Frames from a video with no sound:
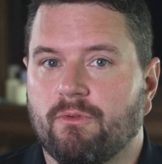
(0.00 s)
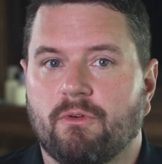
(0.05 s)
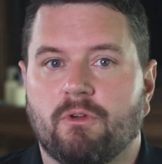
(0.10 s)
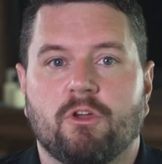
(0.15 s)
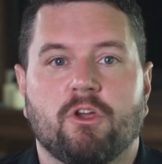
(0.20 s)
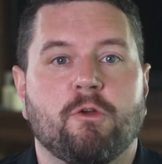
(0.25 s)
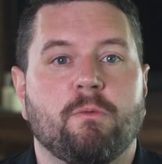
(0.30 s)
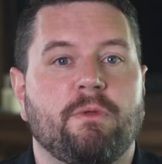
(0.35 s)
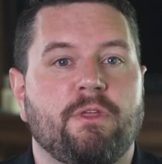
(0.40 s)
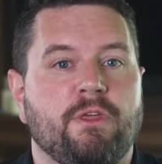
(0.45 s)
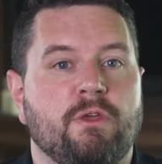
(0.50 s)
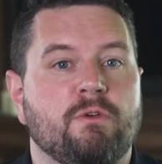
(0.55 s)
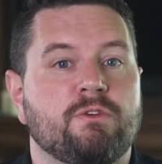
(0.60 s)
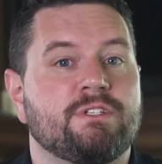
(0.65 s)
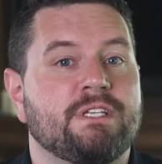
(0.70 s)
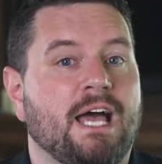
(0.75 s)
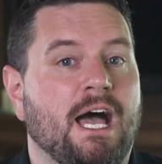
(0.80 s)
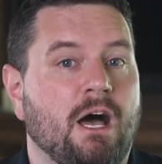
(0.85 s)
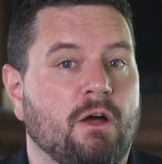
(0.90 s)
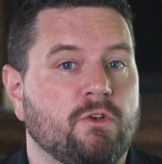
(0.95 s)
could be used
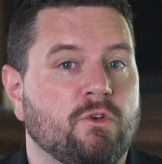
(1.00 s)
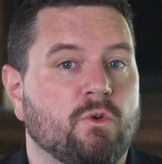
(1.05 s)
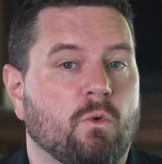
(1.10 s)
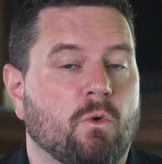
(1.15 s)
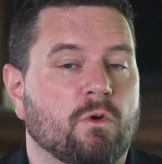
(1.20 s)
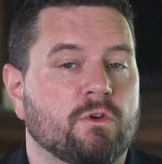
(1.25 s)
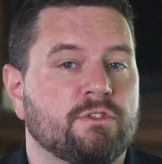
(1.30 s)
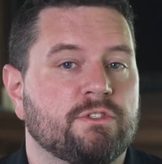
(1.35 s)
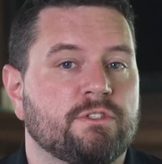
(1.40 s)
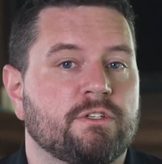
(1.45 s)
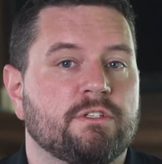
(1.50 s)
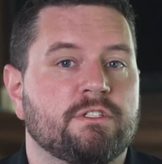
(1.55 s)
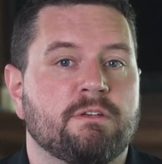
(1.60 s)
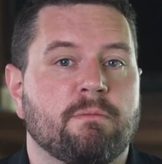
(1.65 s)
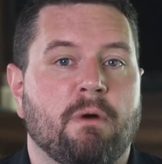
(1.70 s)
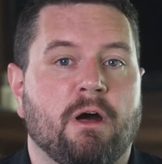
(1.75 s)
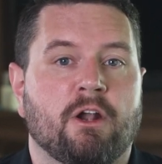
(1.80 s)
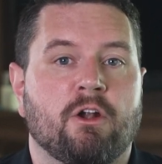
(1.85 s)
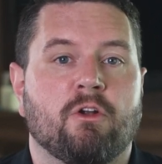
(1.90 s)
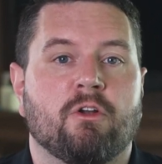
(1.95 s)
outdoors to
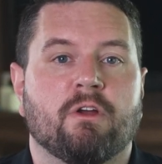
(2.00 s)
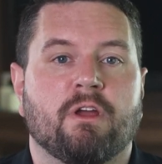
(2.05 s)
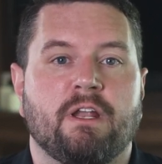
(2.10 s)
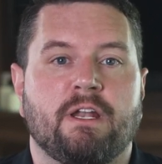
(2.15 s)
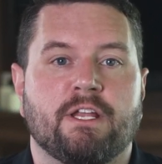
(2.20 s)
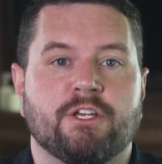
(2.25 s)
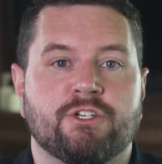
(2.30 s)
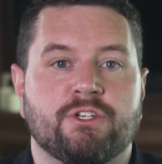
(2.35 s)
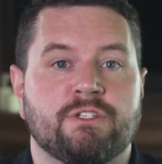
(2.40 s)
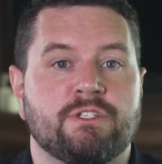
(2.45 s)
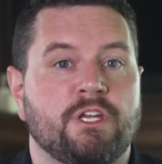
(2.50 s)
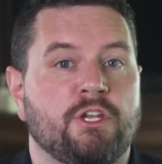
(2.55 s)
monitor conditions in